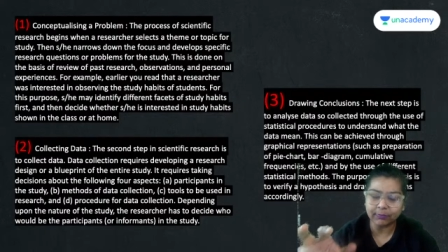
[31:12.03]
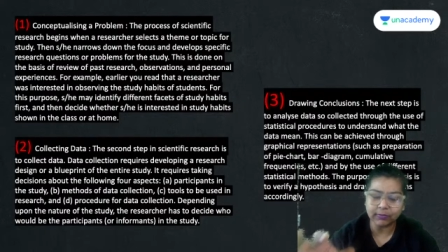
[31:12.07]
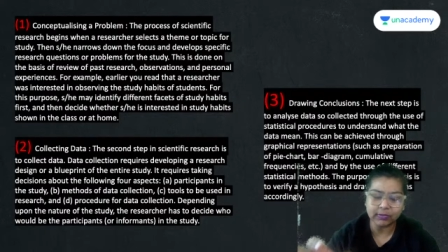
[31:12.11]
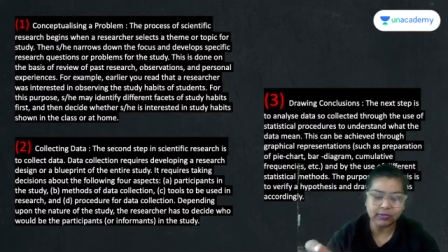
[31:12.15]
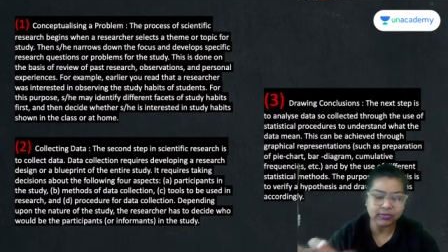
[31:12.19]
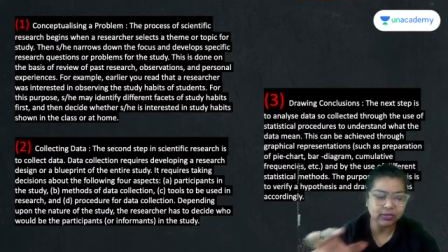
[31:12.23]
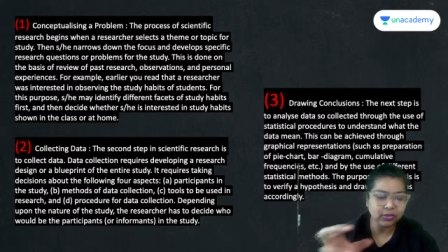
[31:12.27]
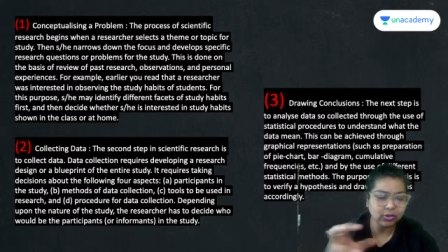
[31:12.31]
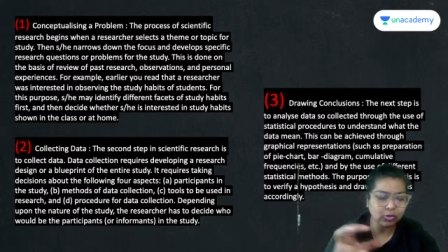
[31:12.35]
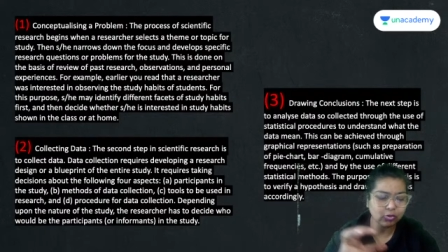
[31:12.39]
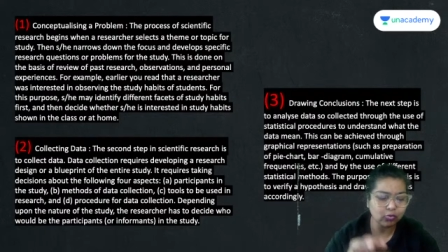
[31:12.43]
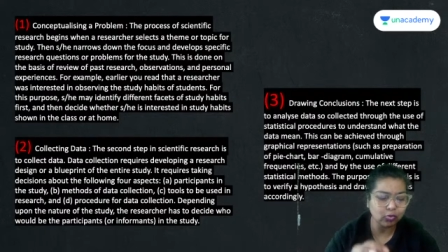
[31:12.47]

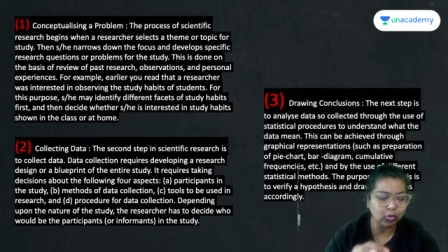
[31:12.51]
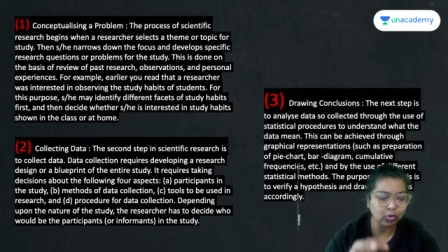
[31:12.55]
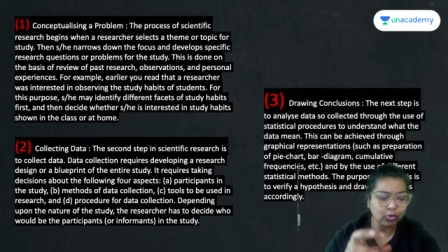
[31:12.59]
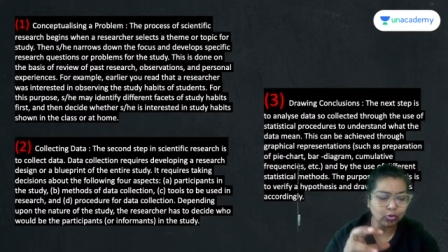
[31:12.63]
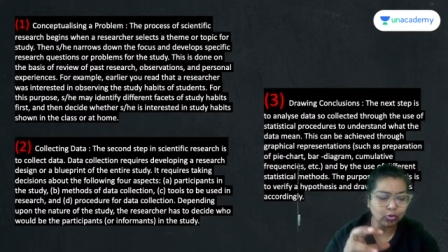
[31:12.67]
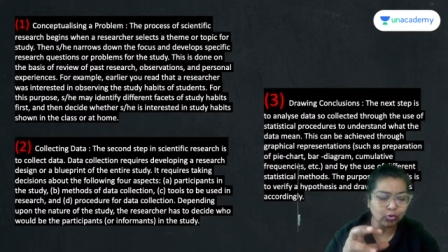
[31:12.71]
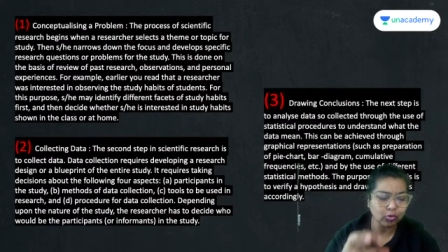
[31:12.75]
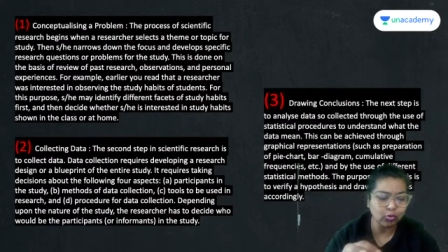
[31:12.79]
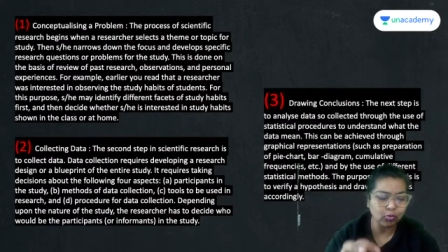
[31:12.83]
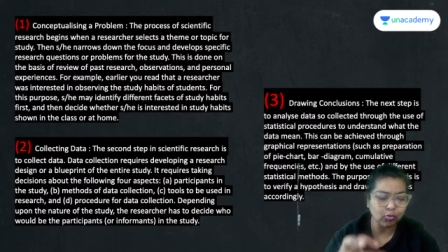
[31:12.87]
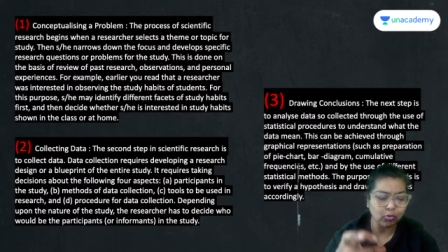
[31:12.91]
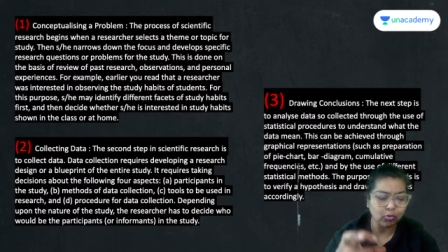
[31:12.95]
person, you want
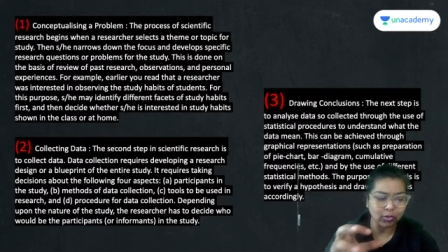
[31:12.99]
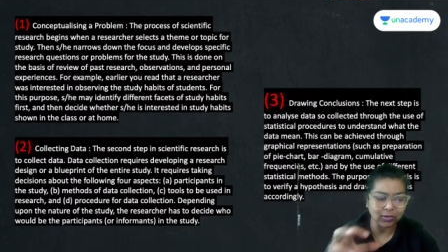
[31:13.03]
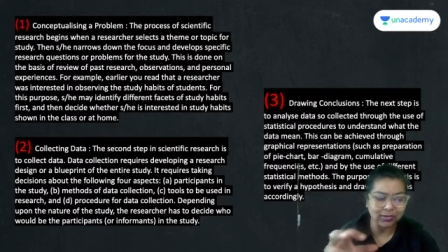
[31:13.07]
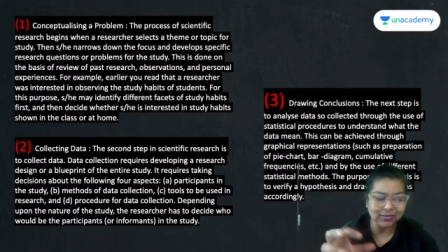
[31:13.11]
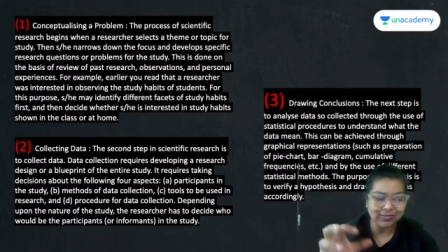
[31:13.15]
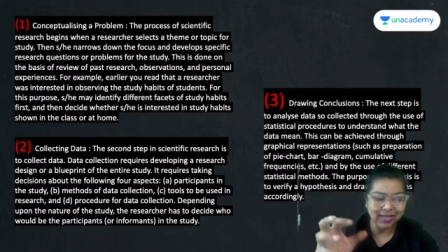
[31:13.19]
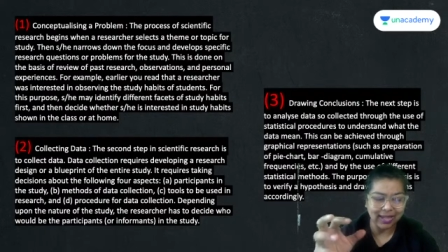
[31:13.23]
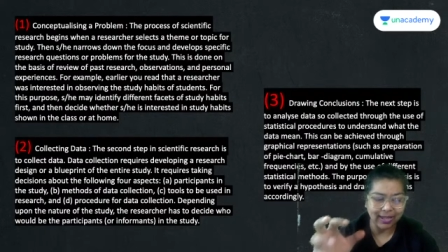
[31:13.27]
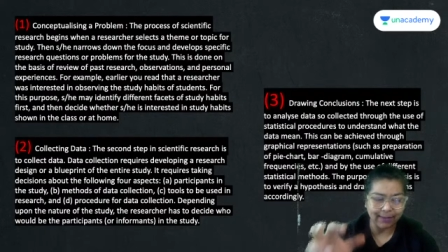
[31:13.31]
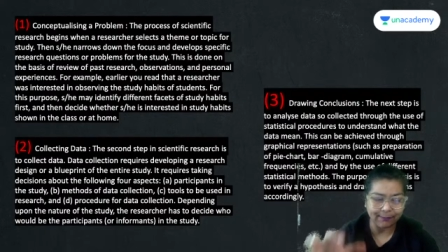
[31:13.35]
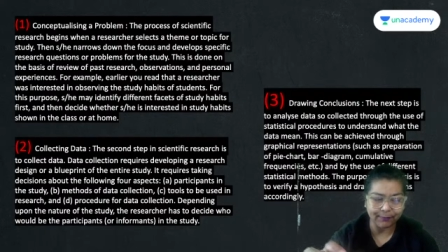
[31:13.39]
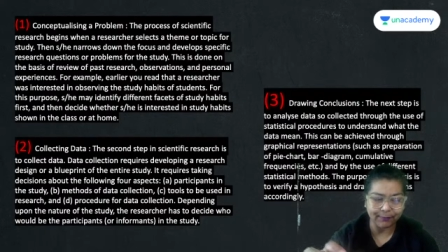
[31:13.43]
to know what
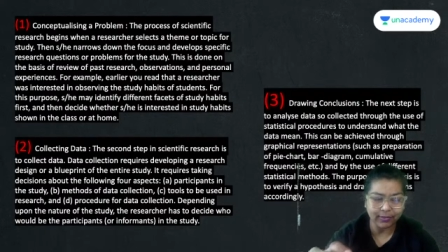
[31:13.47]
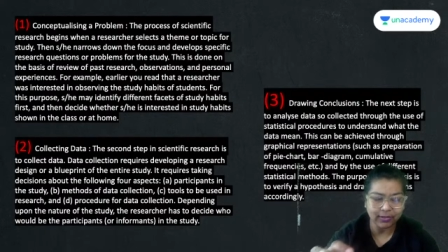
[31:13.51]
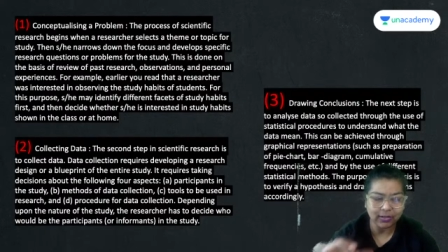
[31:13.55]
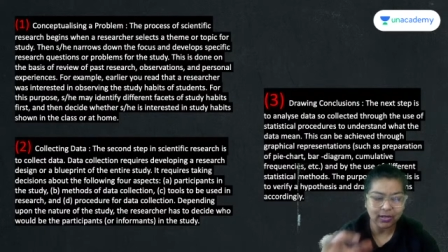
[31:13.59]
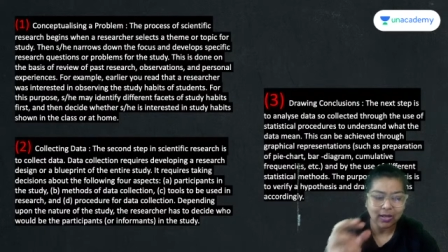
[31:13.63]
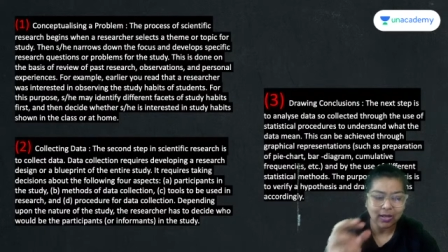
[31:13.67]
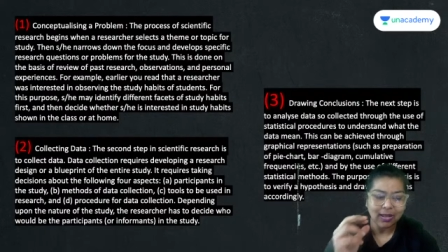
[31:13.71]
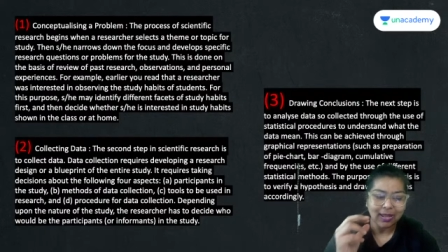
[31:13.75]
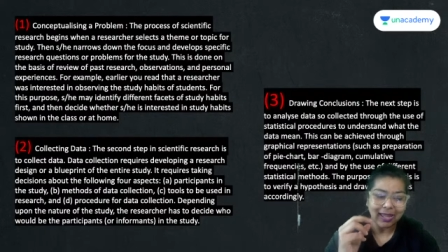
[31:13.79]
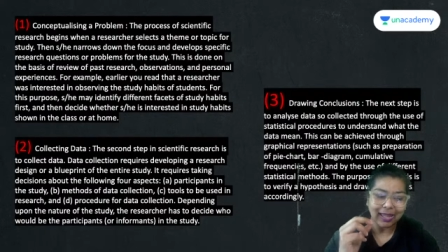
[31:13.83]
has happened,